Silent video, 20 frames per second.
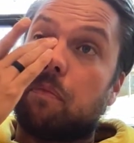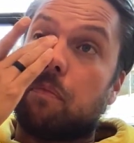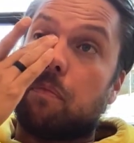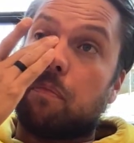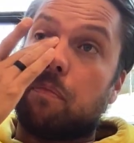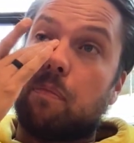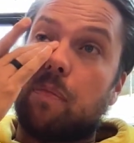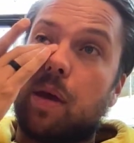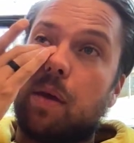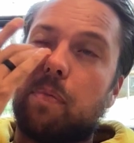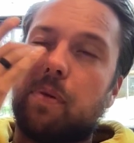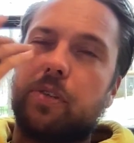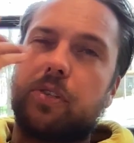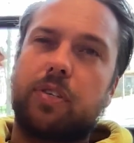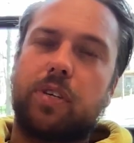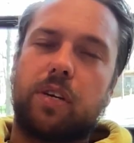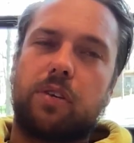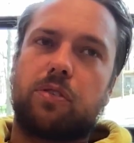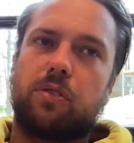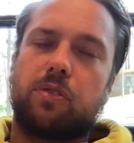maybe
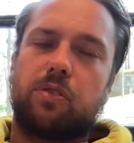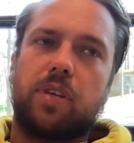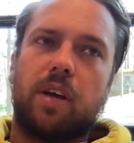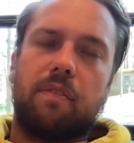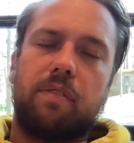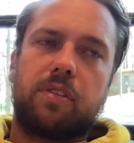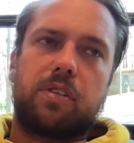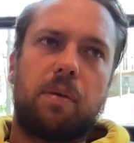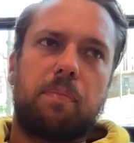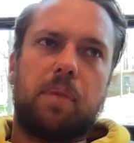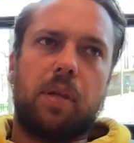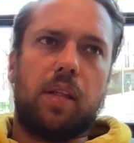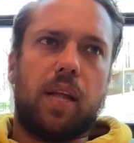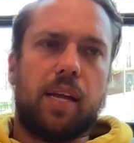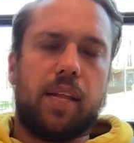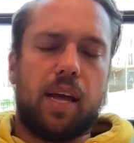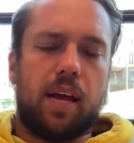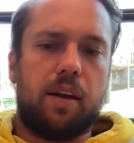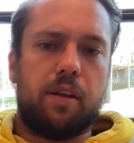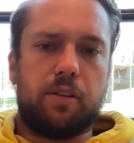six or seven, something
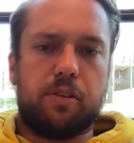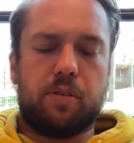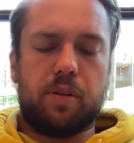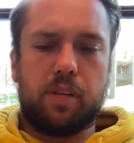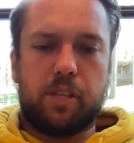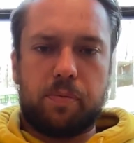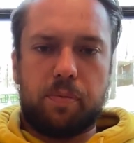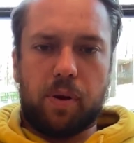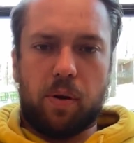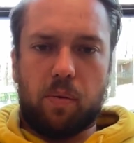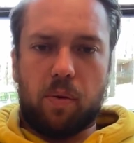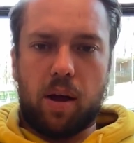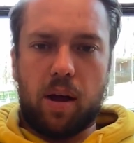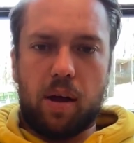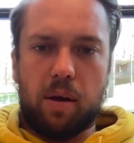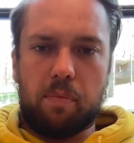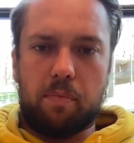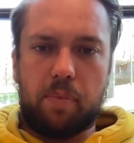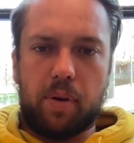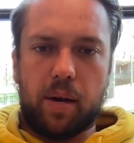like that. It's it's been a
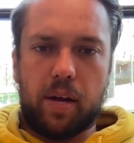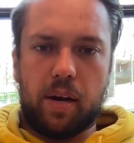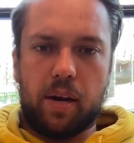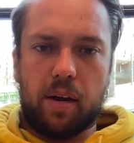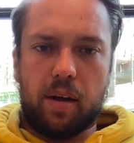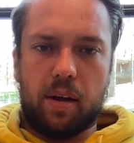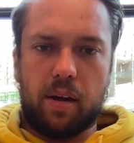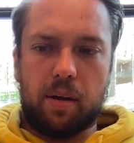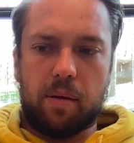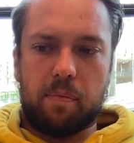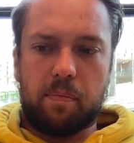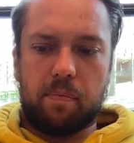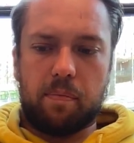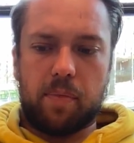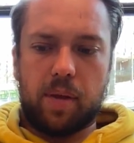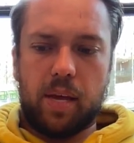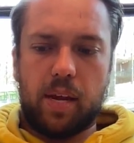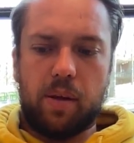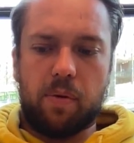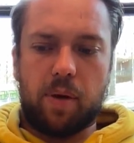while, but um,
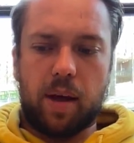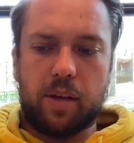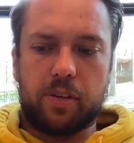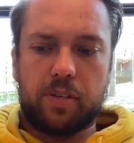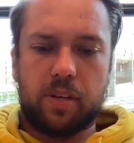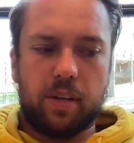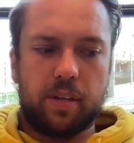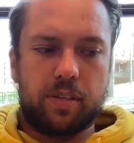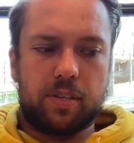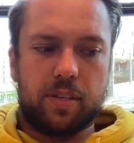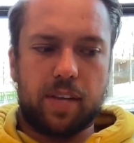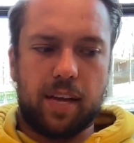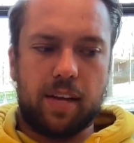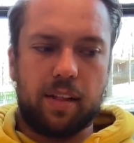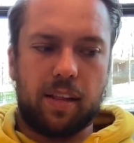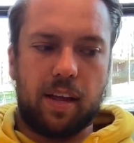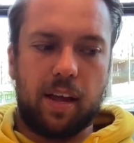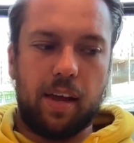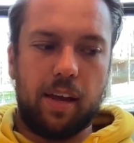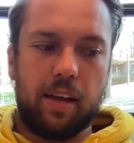anyway, I said say
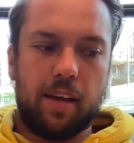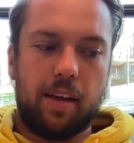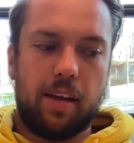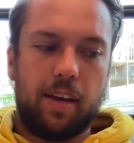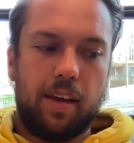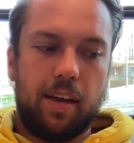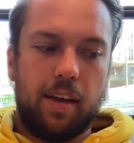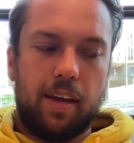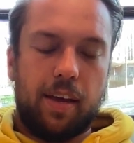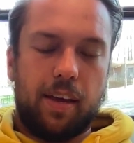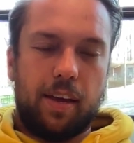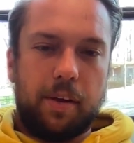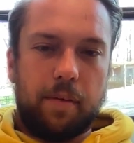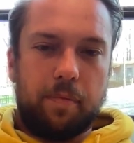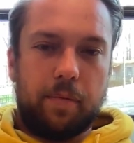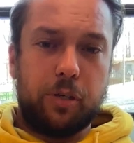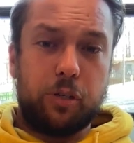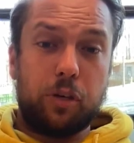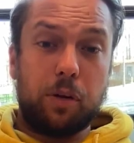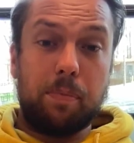like
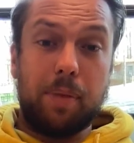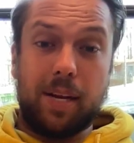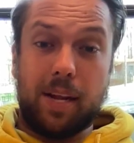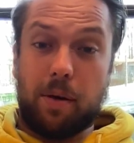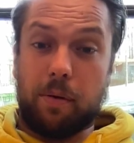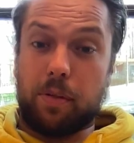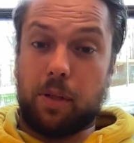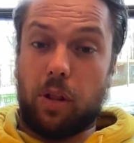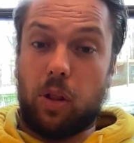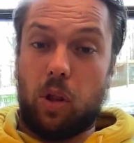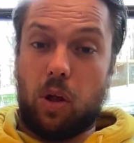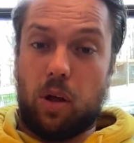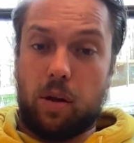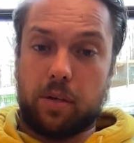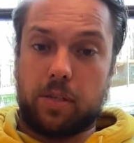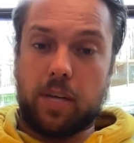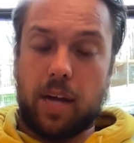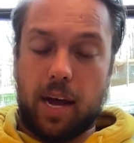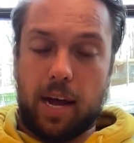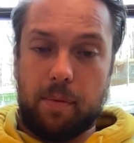this should have been dealt with a
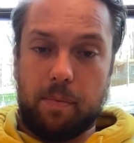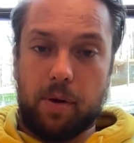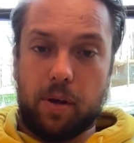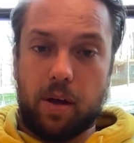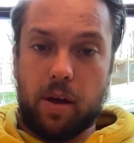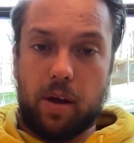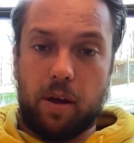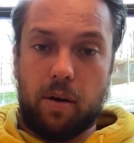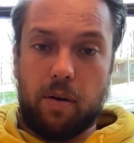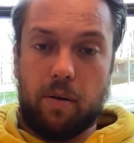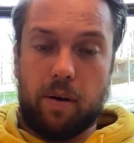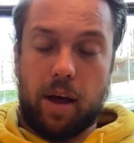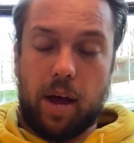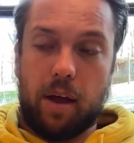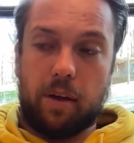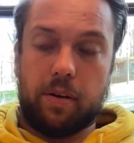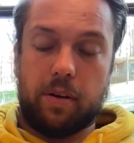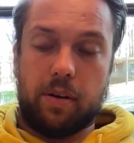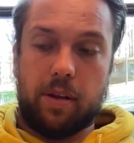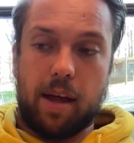long time ago.
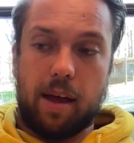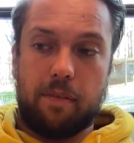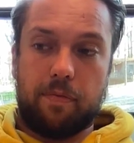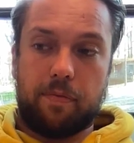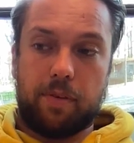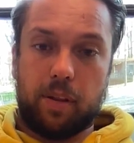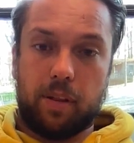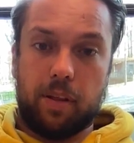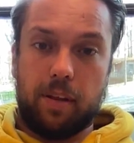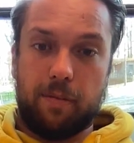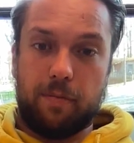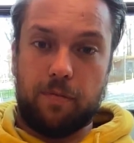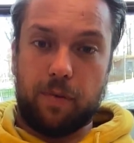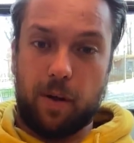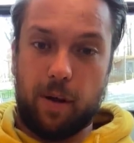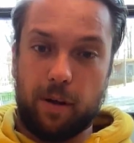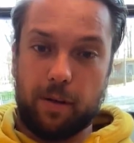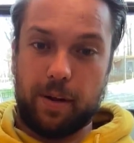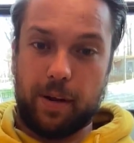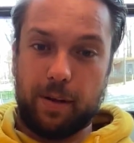I definitely
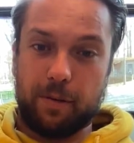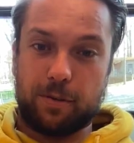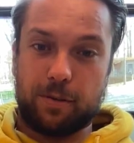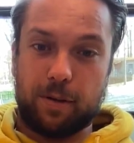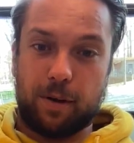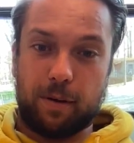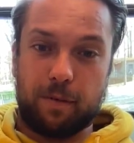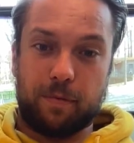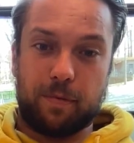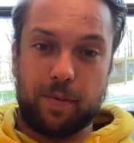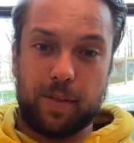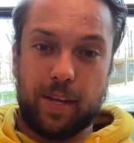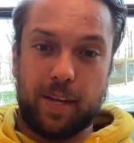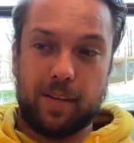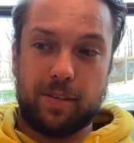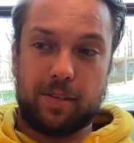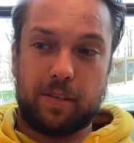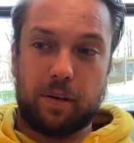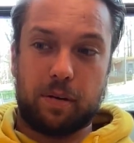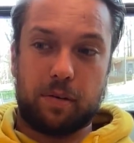fault Hillsong for
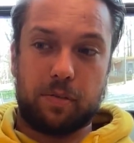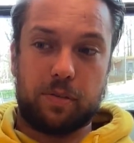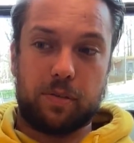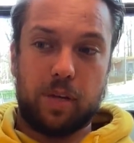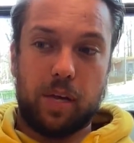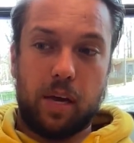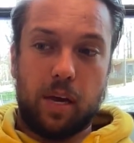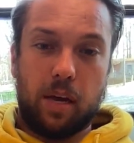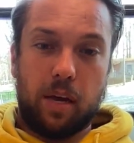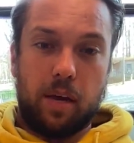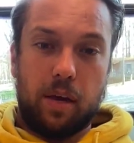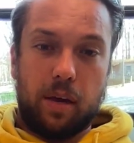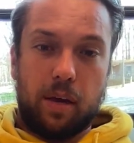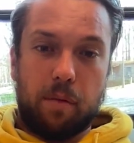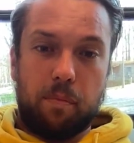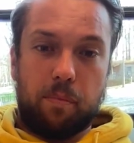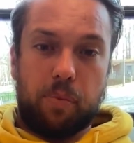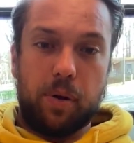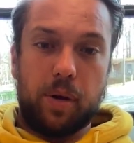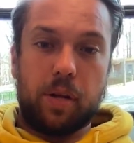this. There's
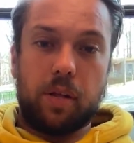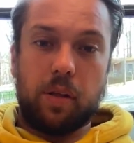pretty